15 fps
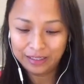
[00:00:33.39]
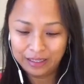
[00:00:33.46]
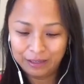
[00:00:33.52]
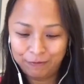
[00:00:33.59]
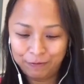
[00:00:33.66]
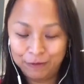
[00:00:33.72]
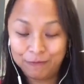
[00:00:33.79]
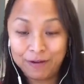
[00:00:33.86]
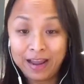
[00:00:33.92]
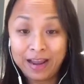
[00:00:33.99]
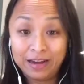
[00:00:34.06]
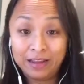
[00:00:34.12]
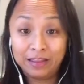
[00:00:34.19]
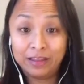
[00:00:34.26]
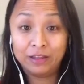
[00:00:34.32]
if you find
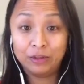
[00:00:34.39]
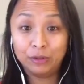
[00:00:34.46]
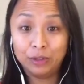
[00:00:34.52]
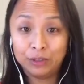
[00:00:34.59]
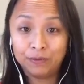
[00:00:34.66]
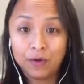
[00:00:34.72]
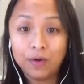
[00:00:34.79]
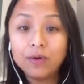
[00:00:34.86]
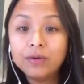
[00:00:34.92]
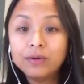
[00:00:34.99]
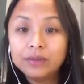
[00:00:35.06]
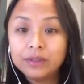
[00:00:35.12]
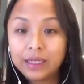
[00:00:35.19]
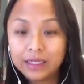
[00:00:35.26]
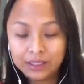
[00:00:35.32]
anything useful,
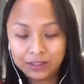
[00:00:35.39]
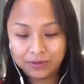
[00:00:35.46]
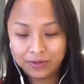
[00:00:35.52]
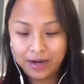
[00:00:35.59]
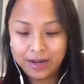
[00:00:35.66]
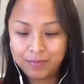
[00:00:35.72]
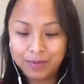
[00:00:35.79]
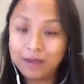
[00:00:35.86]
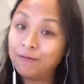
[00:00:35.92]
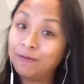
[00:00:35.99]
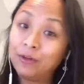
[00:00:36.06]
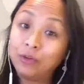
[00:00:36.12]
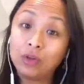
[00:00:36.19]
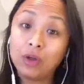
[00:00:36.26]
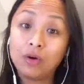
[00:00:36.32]
that's great. But
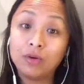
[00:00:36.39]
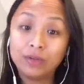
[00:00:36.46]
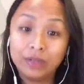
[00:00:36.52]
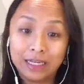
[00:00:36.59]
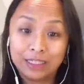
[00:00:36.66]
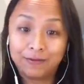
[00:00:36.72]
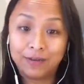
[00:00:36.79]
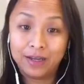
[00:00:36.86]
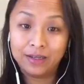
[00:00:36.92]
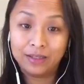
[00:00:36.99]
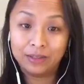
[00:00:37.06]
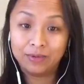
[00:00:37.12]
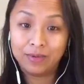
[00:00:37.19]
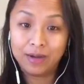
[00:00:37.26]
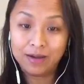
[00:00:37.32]
if you don't, that's fine
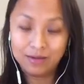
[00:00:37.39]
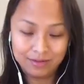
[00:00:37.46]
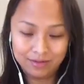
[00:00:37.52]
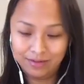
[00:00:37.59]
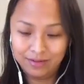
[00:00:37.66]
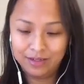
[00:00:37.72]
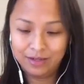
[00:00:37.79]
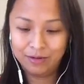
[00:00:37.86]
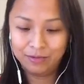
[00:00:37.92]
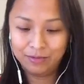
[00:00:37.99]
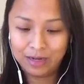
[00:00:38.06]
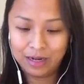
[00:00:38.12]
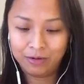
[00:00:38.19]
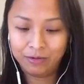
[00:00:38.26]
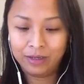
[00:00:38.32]
as well.
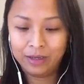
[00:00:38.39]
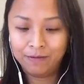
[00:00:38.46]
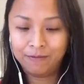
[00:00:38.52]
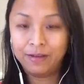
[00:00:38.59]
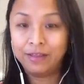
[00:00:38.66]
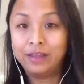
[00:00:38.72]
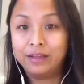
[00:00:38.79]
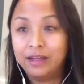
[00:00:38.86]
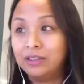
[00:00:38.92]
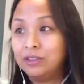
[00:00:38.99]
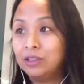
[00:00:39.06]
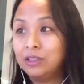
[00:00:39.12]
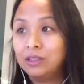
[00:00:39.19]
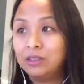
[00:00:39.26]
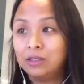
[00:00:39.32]
I don't get offended. I
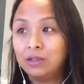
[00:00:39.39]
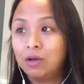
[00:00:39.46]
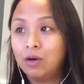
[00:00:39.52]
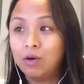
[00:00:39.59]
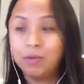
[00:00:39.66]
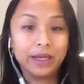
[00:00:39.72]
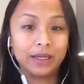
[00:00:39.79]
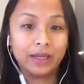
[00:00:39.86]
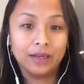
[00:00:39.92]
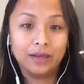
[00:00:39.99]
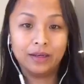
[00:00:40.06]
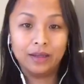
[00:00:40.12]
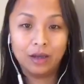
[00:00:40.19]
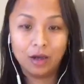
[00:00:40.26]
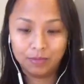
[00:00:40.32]
just hope I
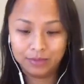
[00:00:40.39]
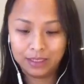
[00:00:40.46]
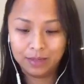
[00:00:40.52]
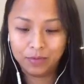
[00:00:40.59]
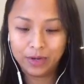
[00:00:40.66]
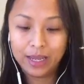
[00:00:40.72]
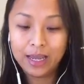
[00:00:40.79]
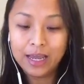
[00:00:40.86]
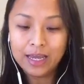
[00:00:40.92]
can help some way.